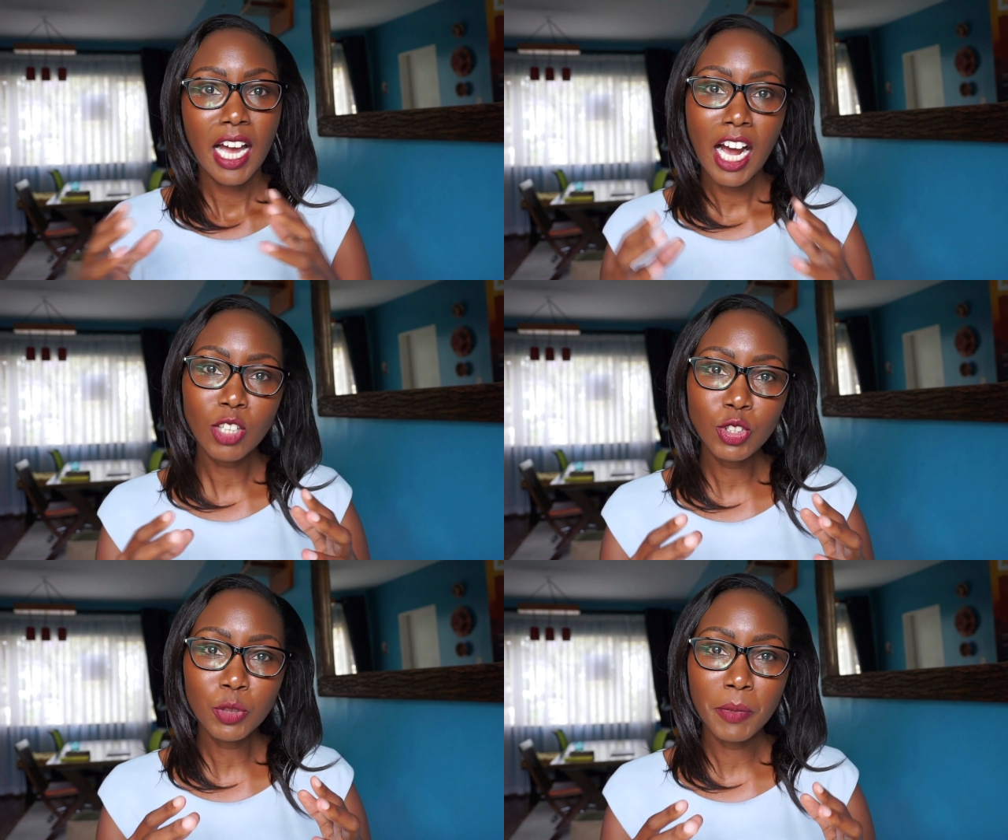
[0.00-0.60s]

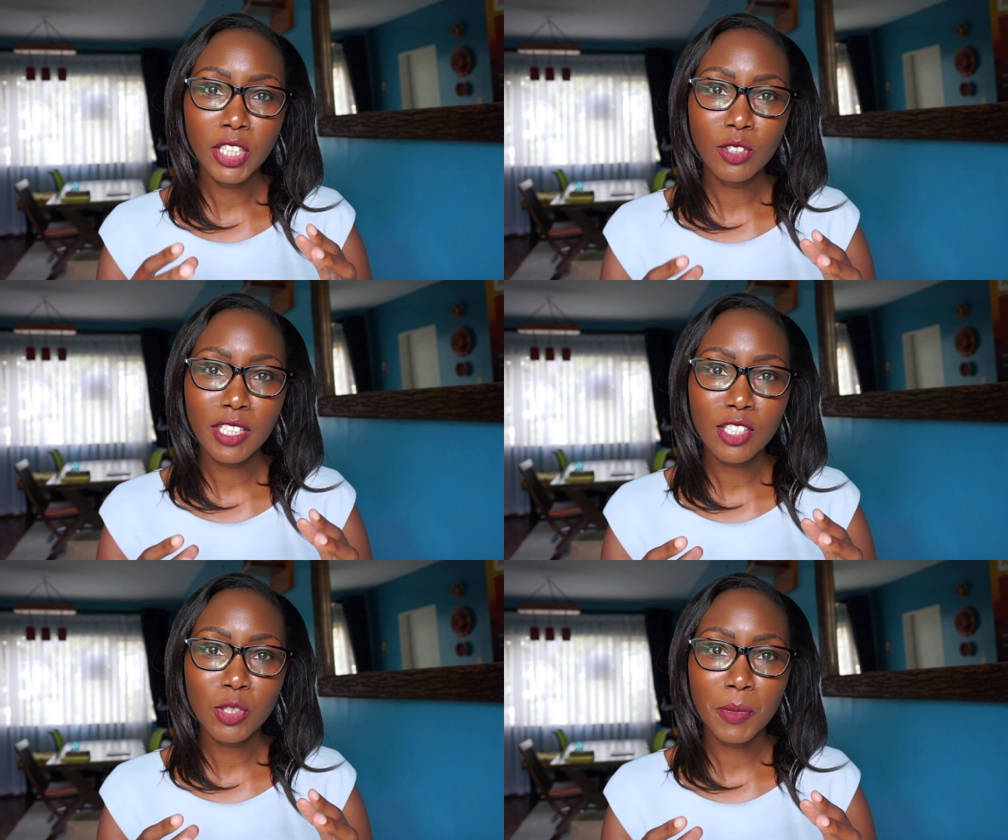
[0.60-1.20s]
How do you make your
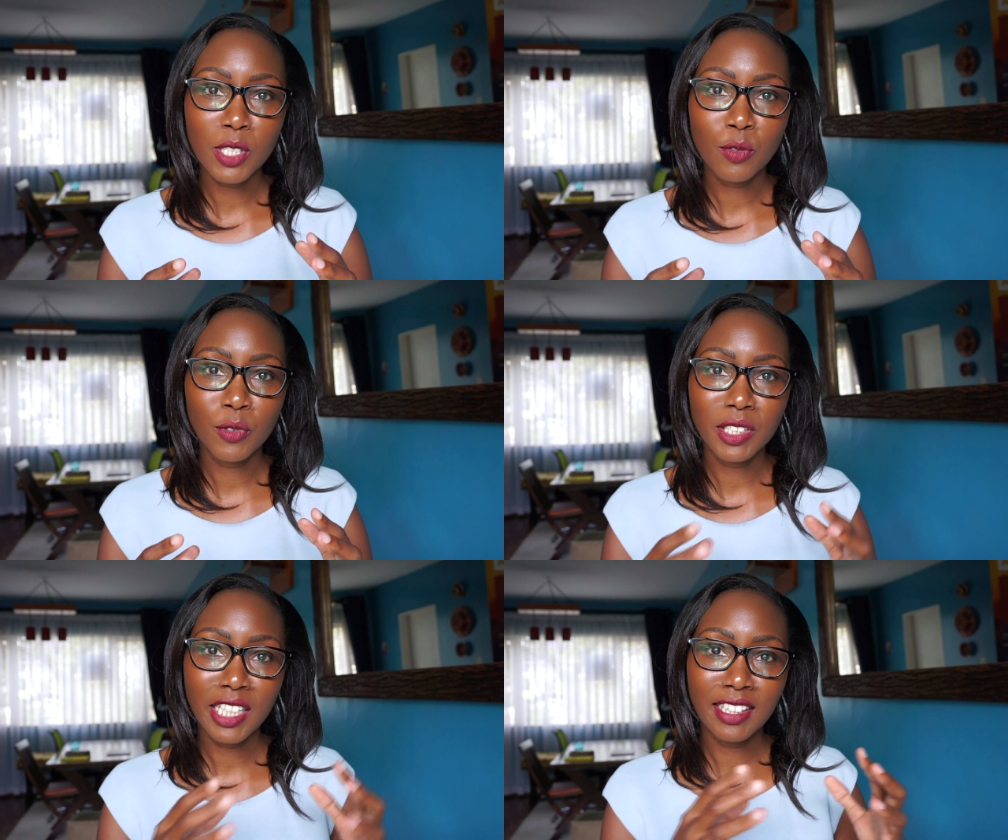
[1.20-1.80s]
customers
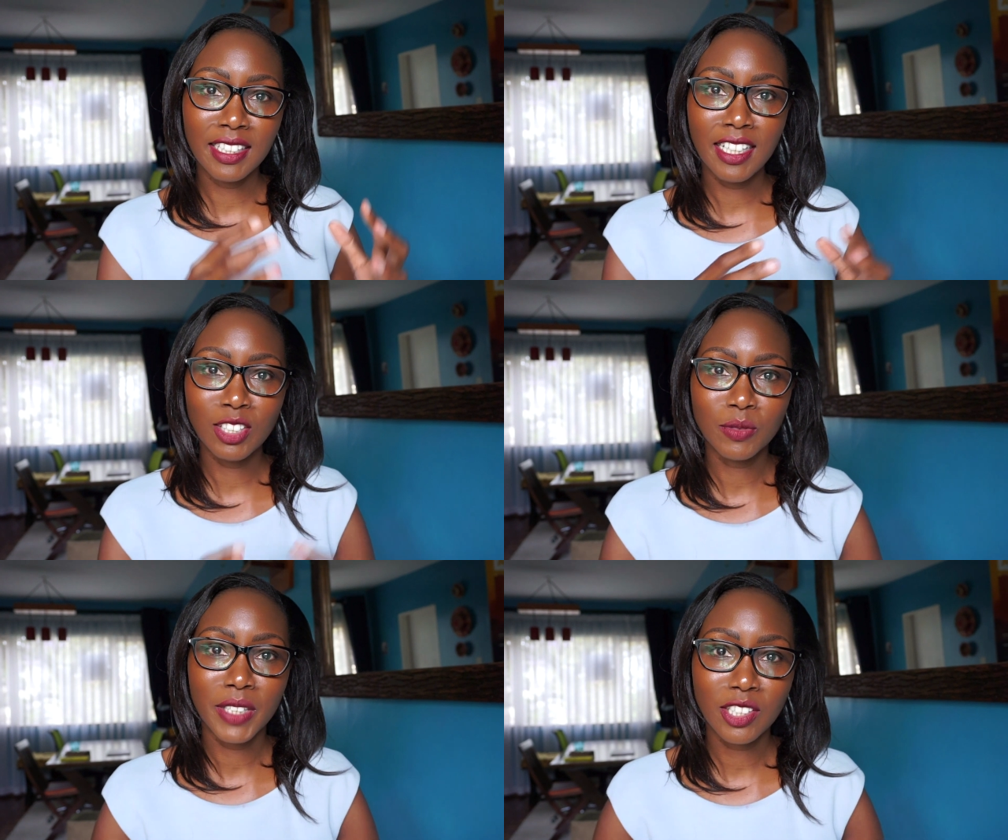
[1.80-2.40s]
feel at the
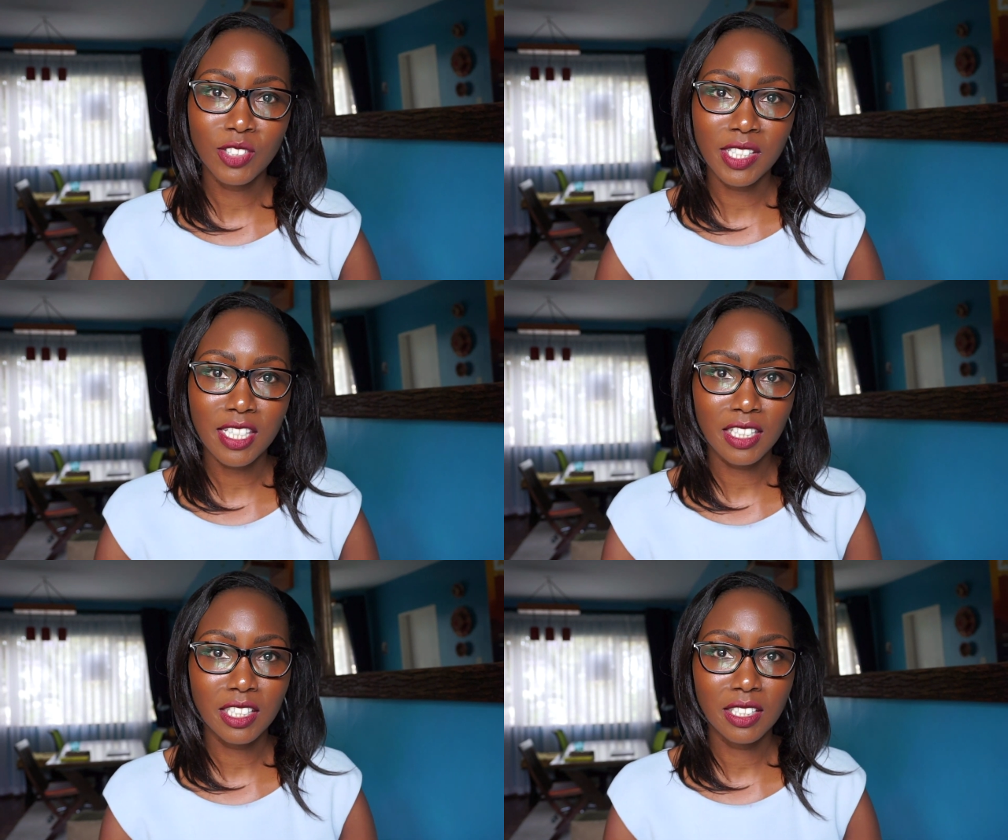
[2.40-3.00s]
end of that
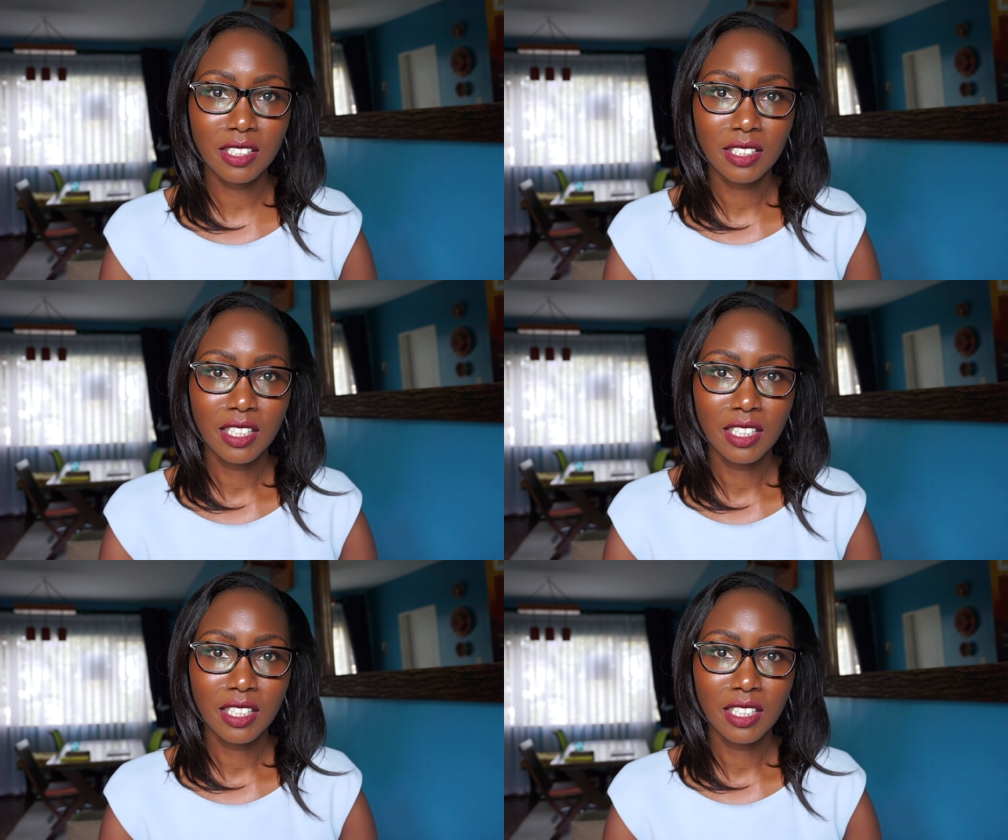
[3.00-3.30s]
transaction?